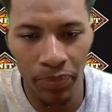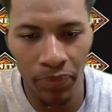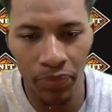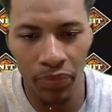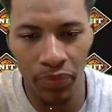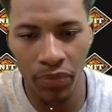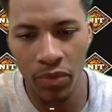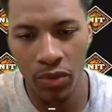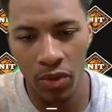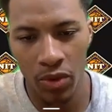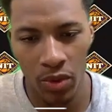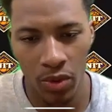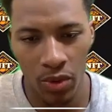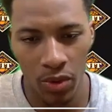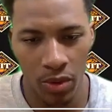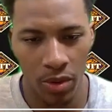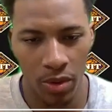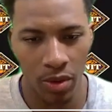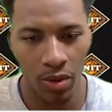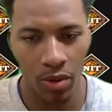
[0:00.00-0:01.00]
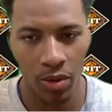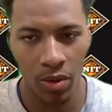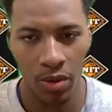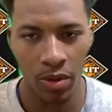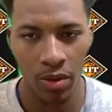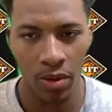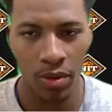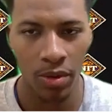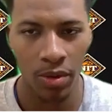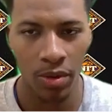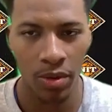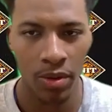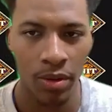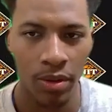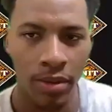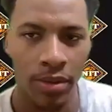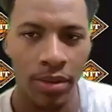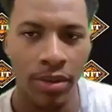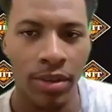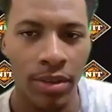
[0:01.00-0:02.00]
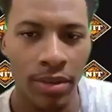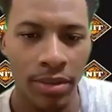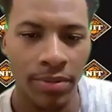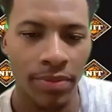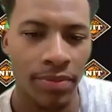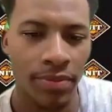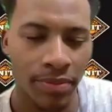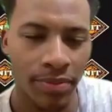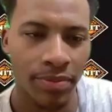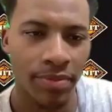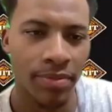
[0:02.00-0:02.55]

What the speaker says: Hey, what's going on, Lance? Congratulations, man.